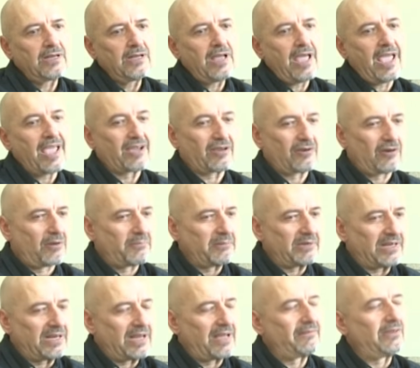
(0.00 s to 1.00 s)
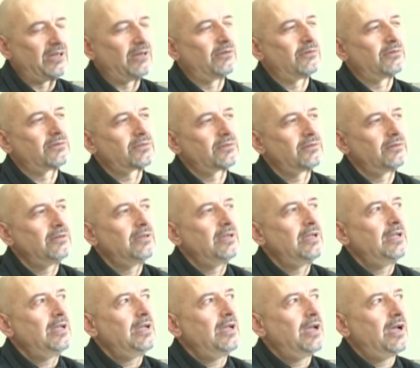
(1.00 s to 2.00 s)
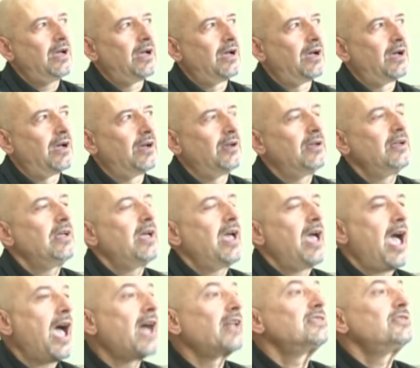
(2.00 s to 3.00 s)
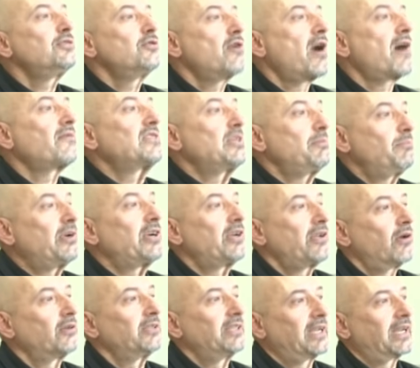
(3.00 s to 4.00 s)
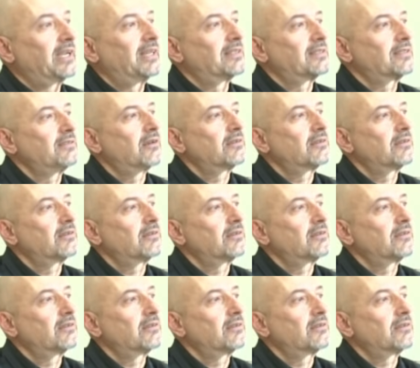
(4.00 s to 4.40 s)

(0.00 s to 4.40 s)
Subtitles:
economic level also. And you have the periodicals.